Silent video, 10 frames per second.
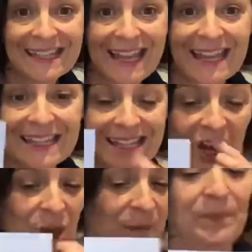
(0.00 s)
in.
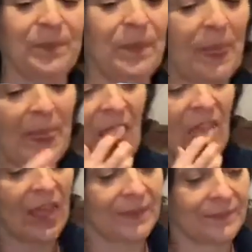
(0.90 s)

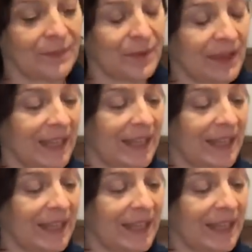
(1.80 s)
Okay,